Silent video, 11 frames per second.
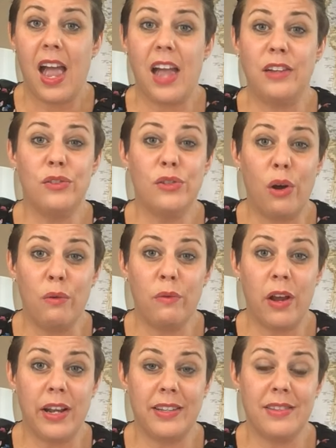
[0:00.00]
and don't
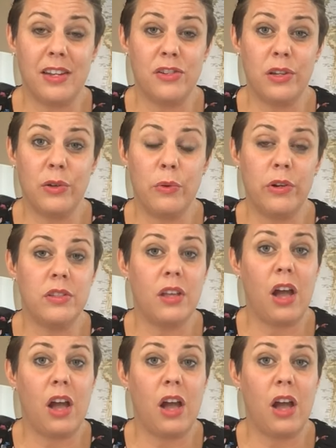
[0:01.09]
run extension cords